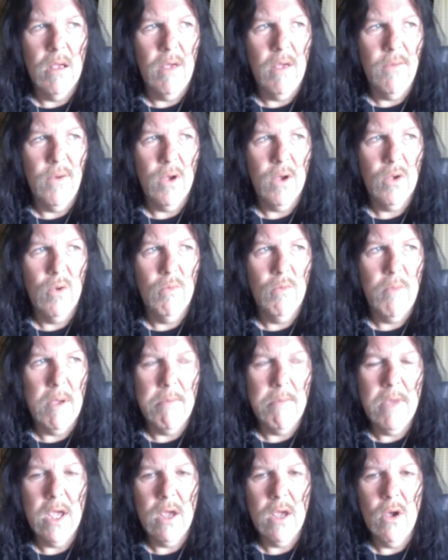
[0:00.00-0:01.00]
if I couldn't be
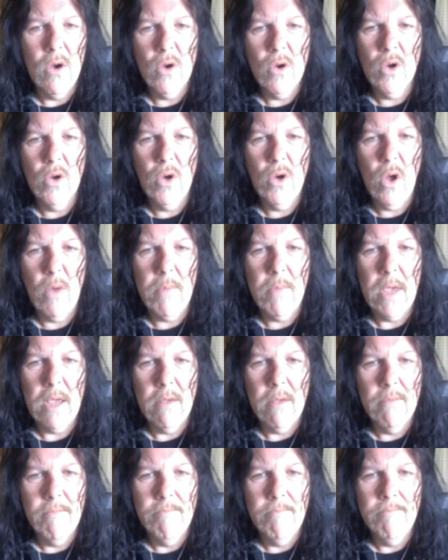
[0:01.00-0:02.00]
me, who could I be?
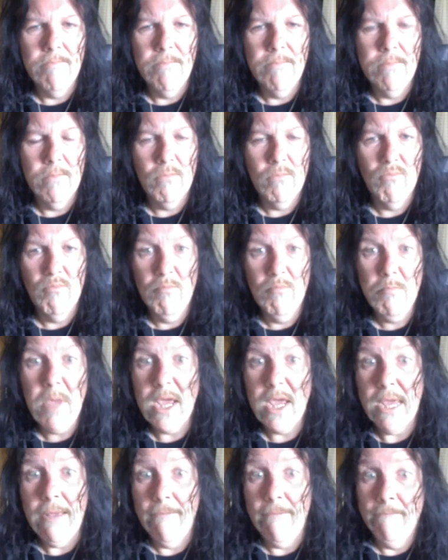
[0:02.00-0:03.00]

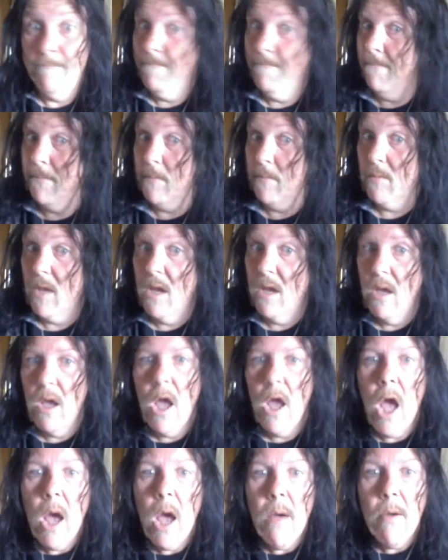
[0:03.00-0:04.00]
Me.
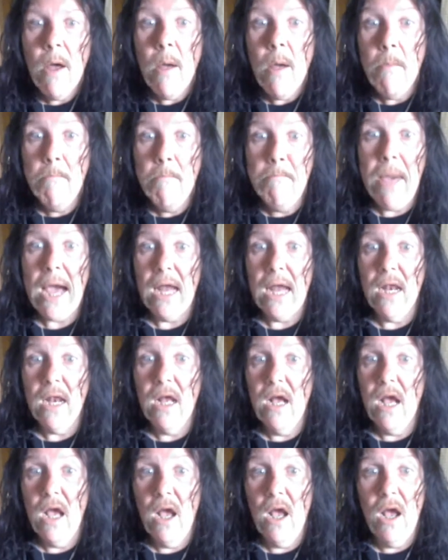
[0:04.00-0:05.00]
But
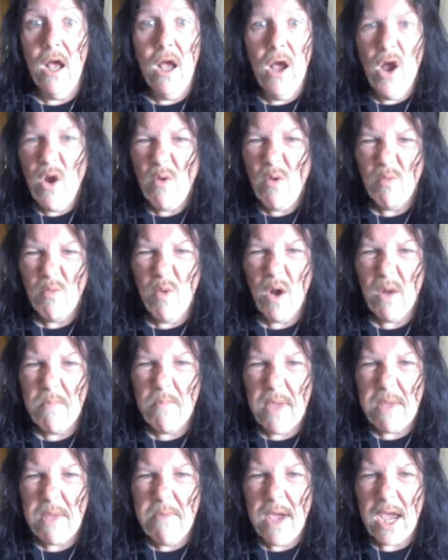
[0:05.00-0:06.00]
who want
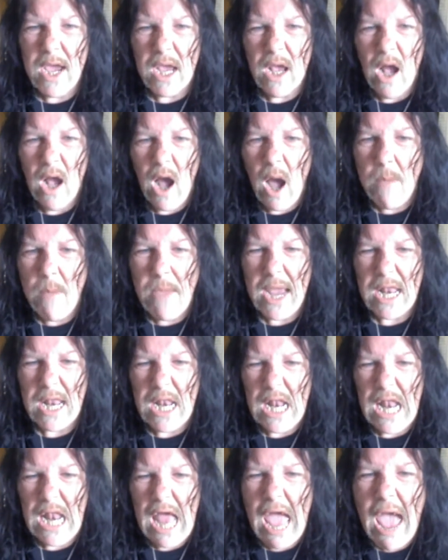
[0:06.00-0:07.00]
to be me? I mean,
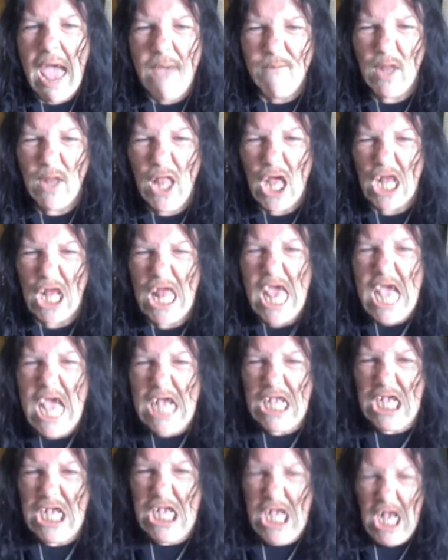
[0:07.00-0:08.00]
have a look at
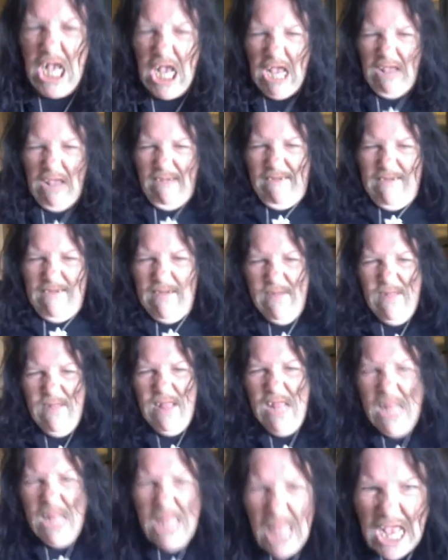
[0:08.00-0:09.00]
this.
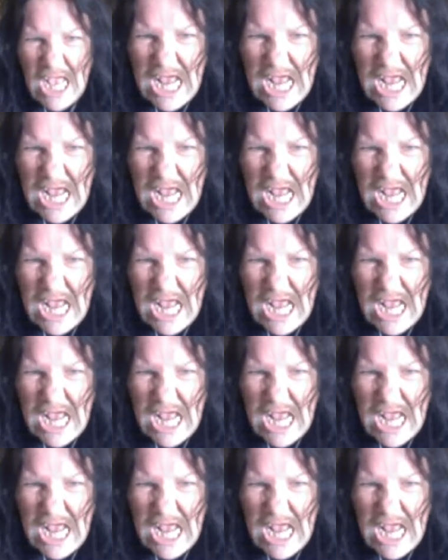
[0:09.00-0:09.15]
Look